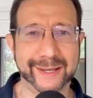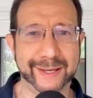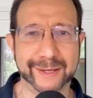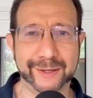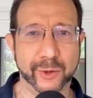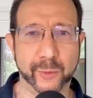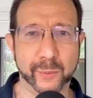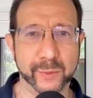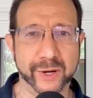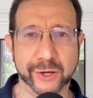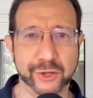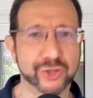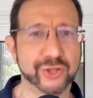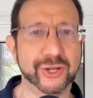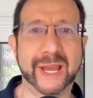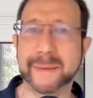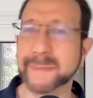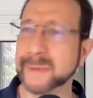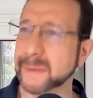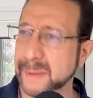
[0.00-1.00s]
we're not
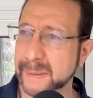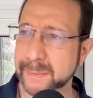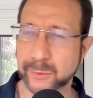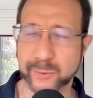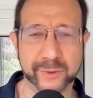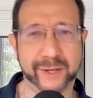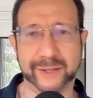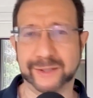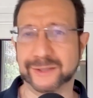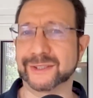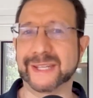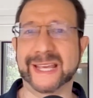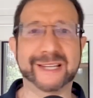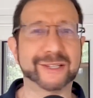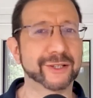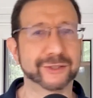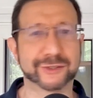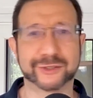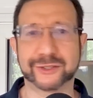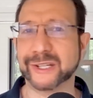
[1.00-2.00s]
shaming people. We're not
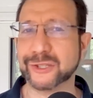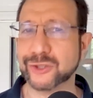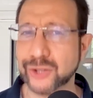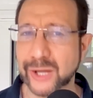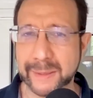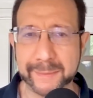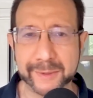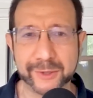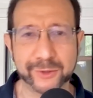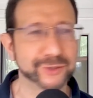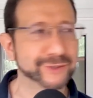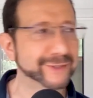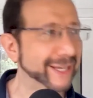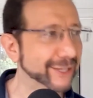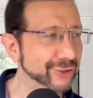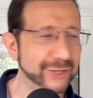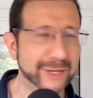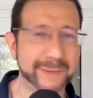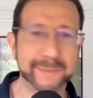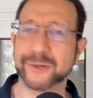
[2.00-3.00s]
slut shaming or
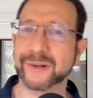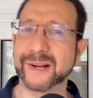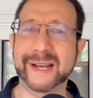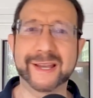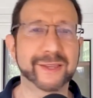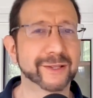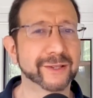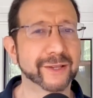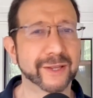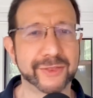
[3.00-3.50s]
sex shaming or anything like